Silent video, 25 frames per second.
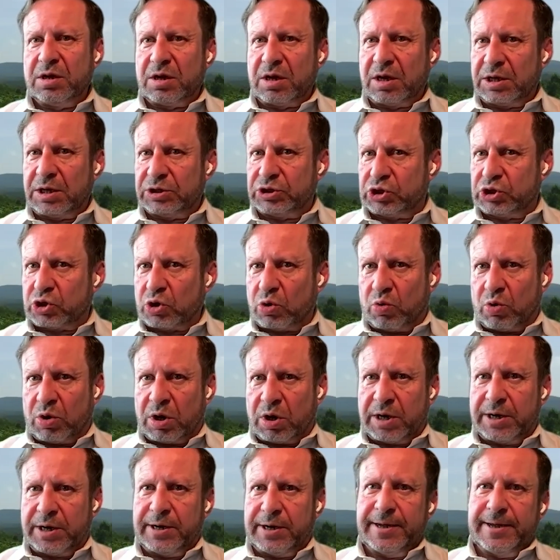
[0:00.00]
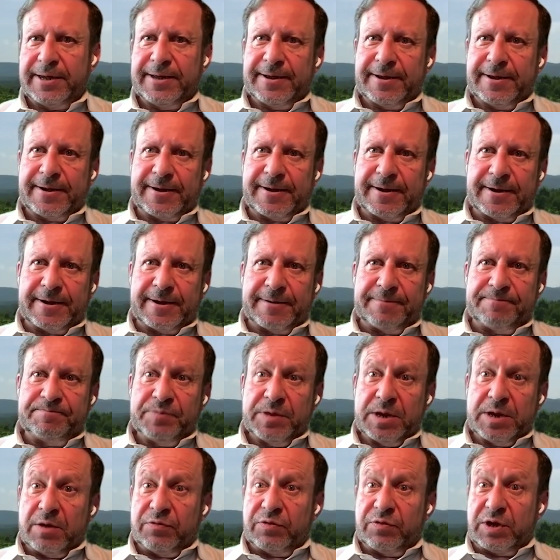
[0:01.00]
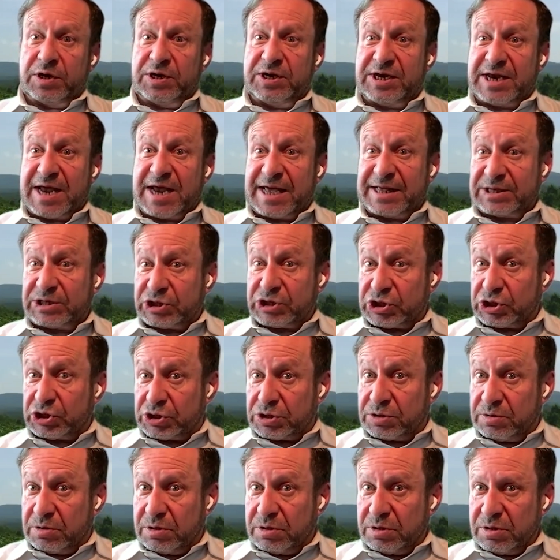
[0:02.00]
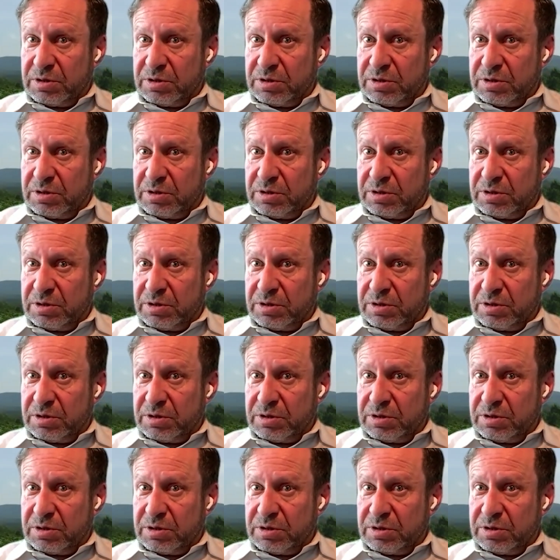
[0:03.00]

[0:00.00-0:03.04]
and so on. The deaths